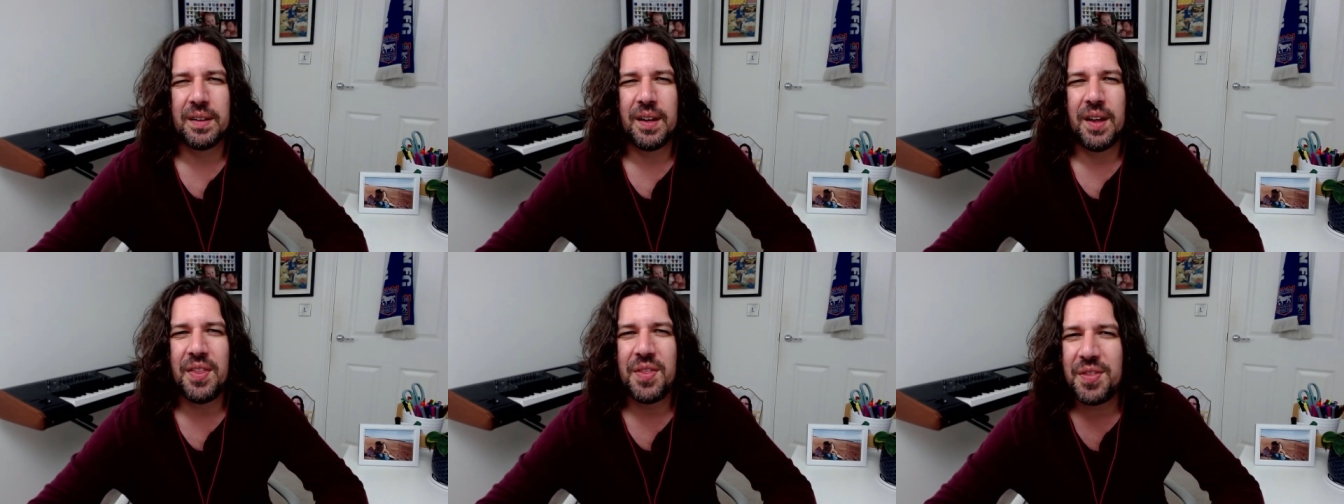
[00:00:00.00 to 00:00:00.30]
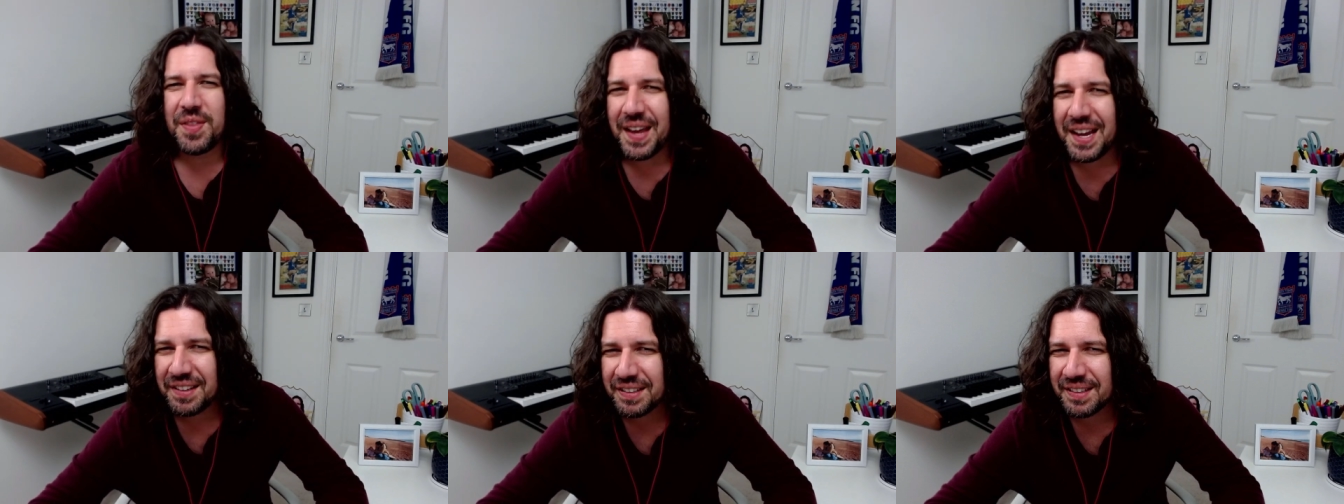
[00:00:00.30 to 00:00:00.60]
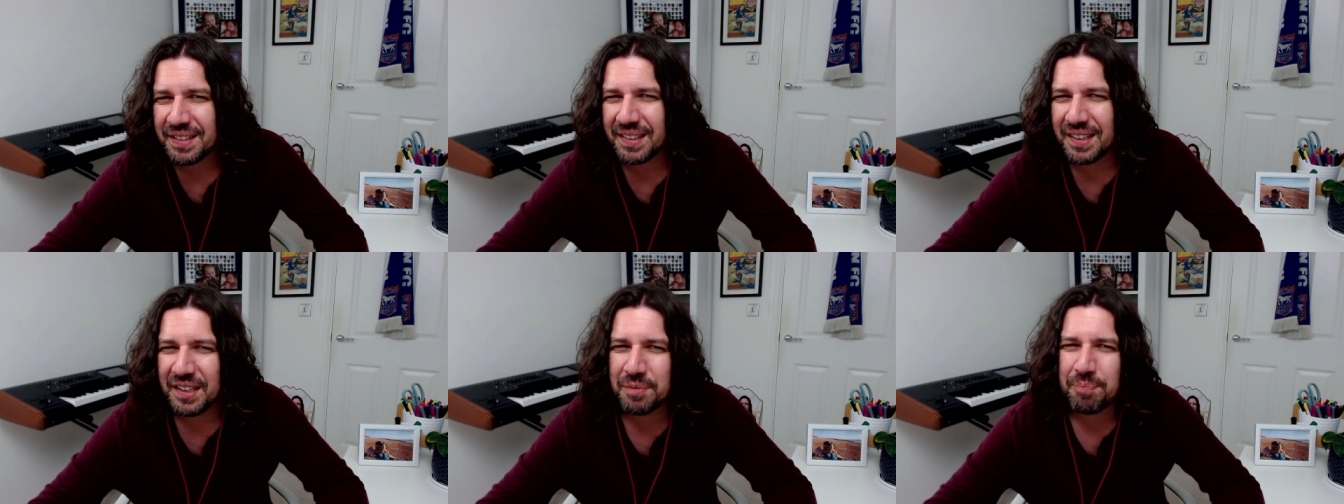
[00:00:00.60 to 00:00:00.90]
And
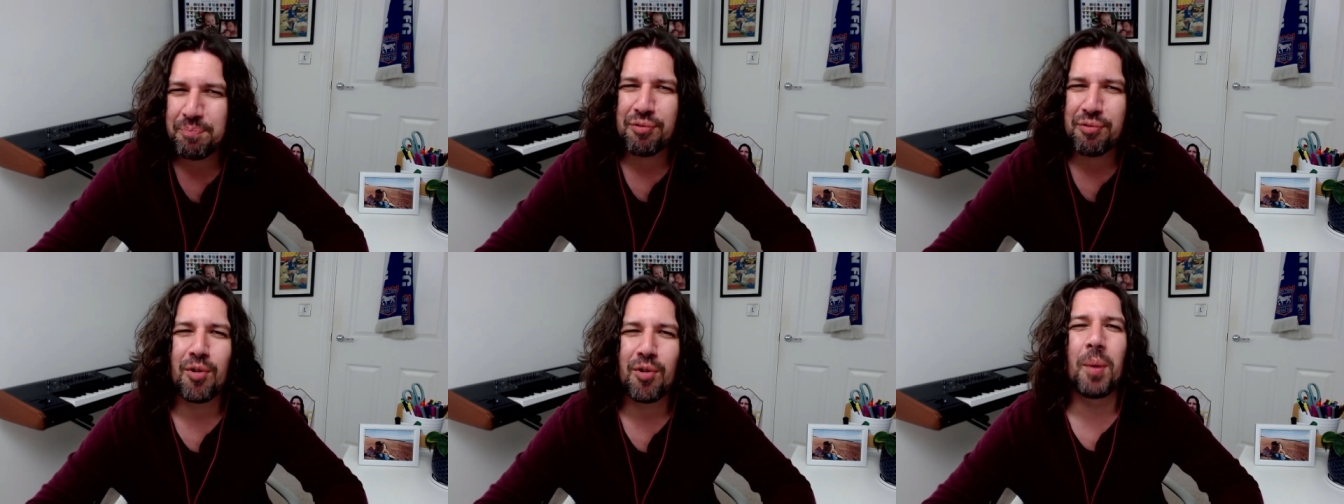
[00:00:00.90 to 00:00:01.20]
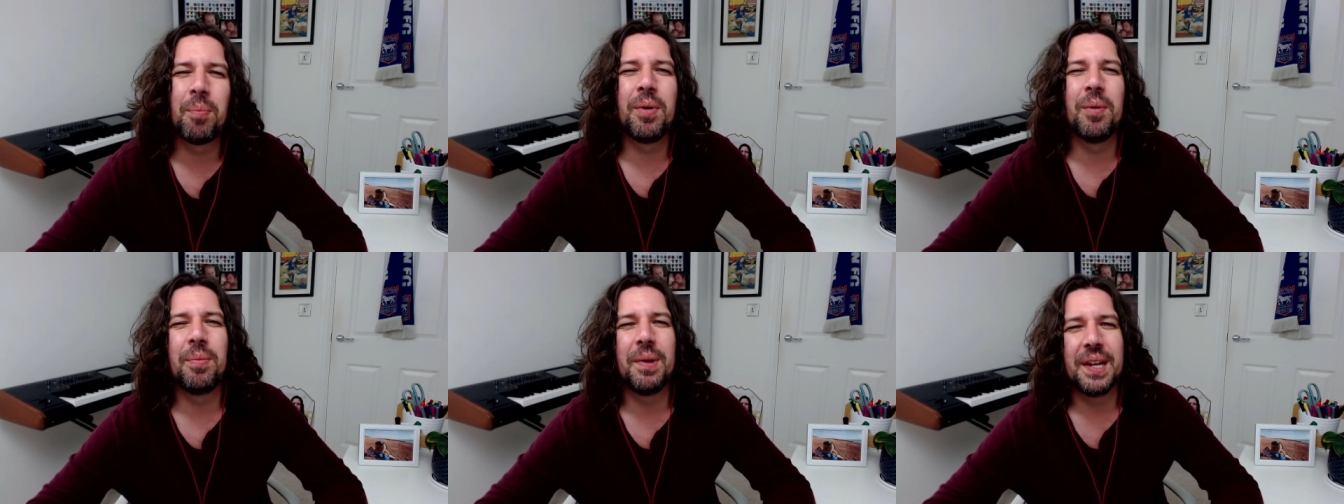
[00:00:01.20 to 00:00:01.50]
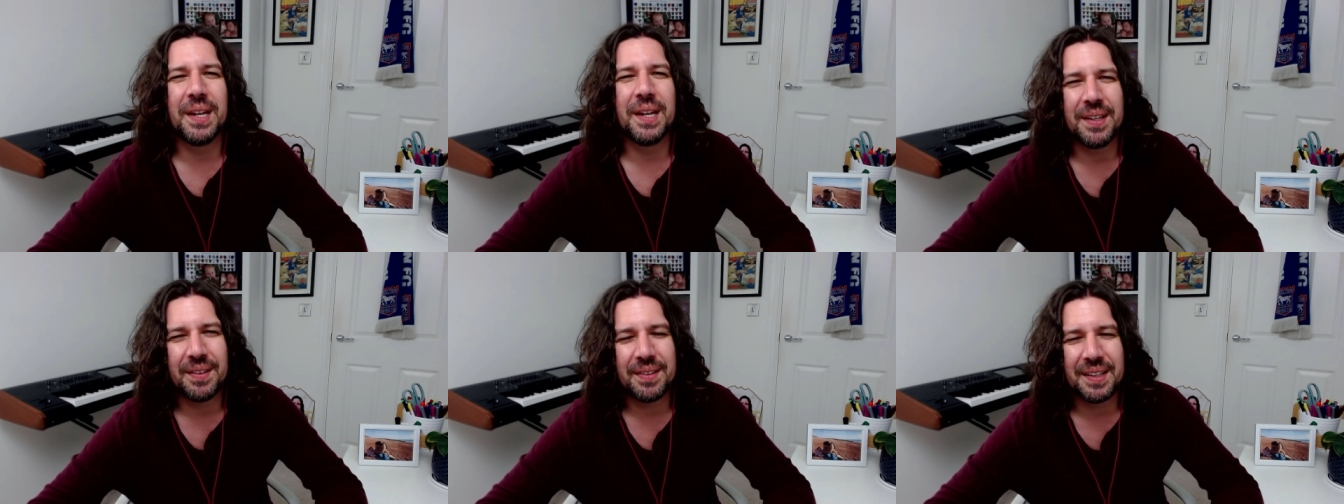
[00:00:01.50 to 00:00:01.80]
this is
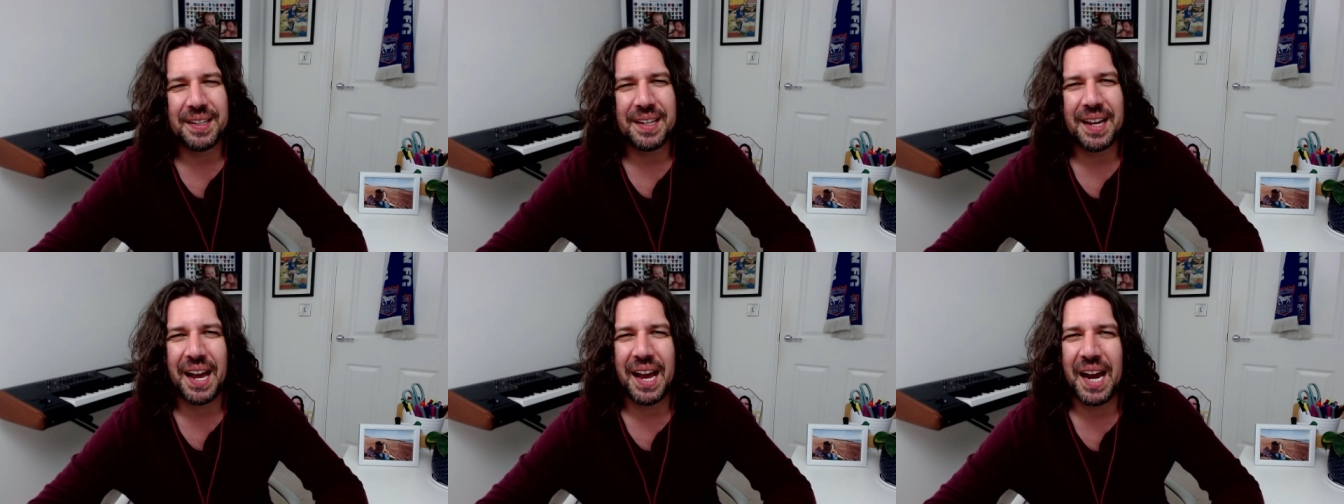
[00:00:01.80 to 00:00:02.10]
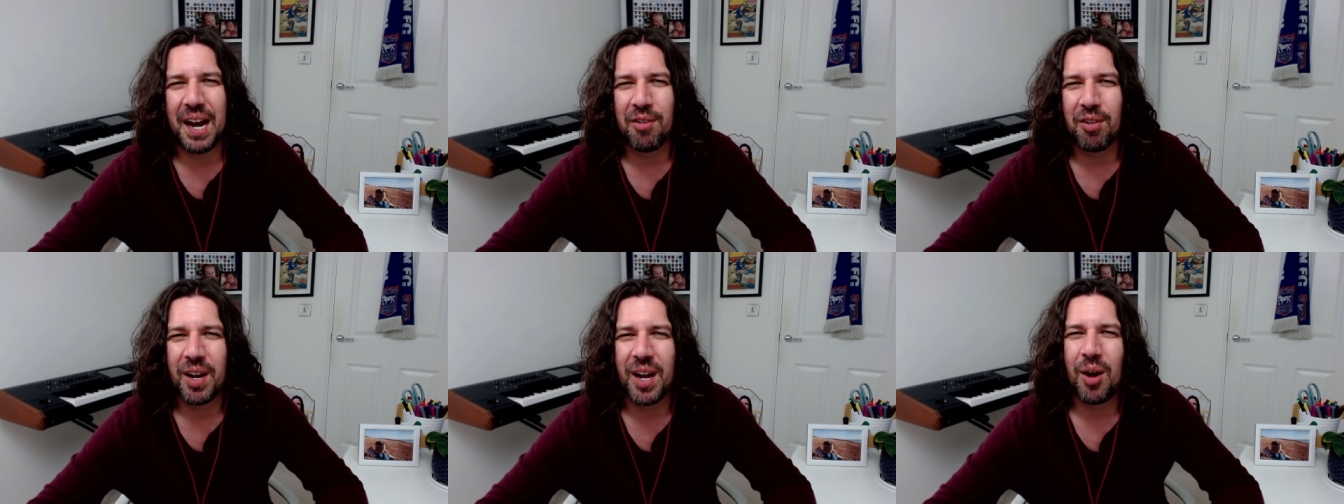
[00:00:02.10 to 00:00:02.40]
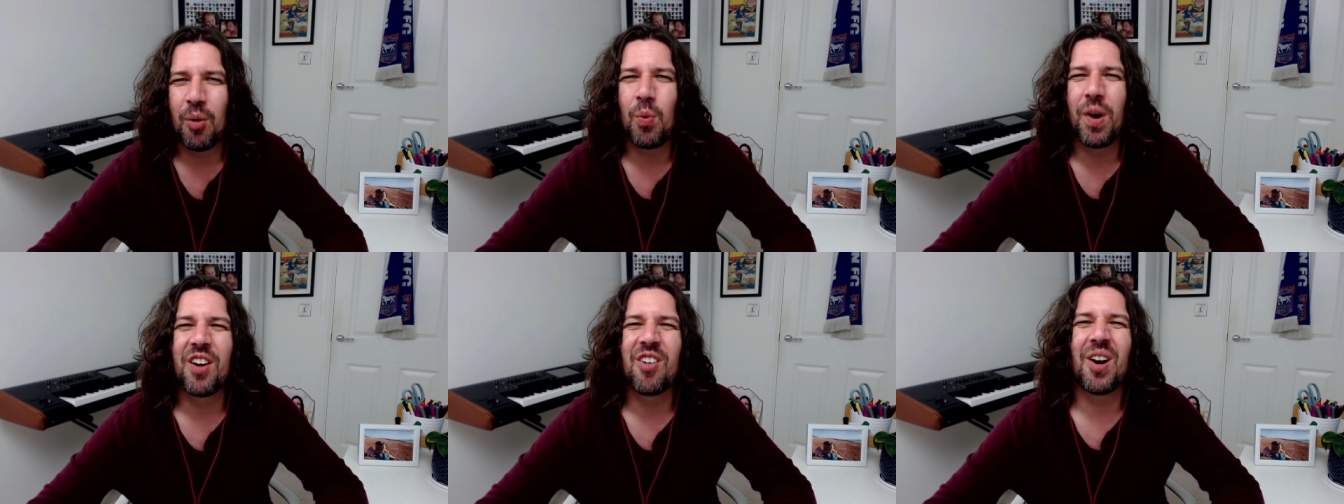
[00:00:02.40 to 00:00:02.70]
probably the
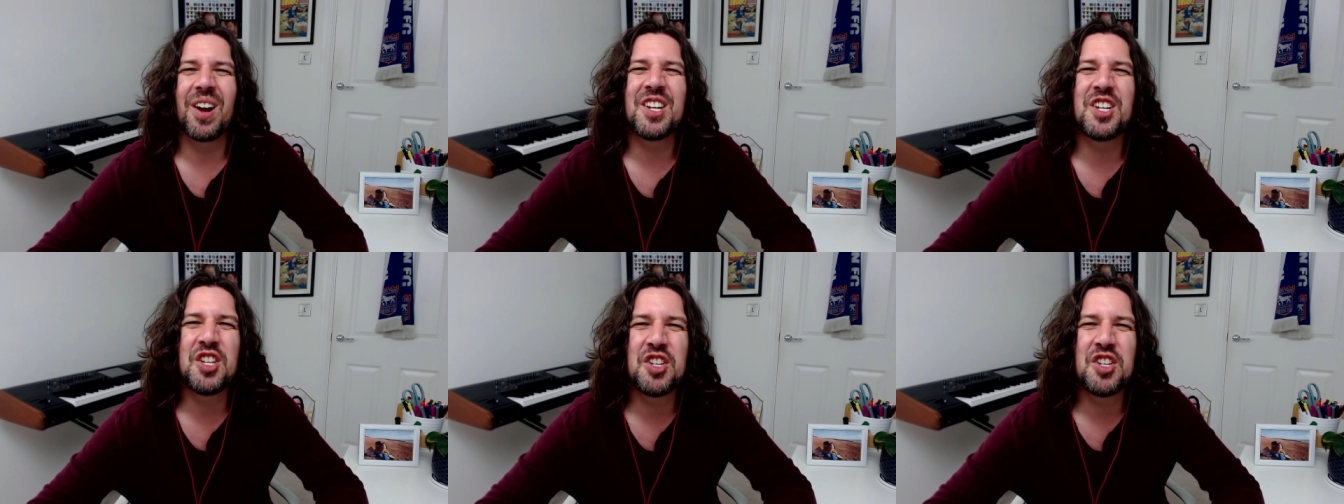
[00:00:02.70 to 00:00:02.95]
area where I